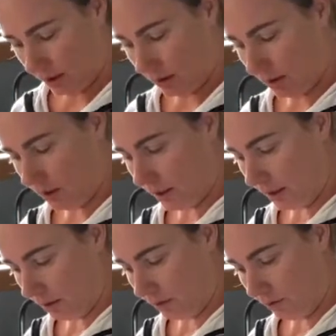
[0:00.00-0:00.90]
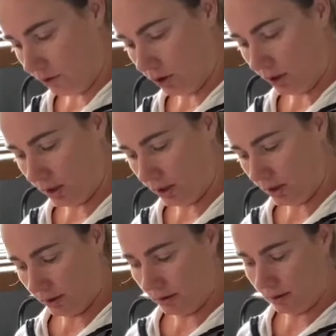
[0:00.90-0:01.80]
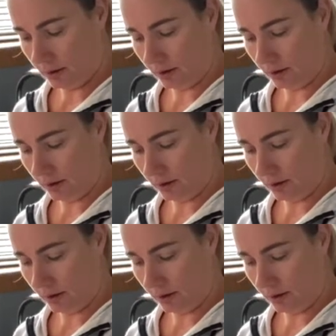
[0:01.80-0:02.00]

So a layer of cheese.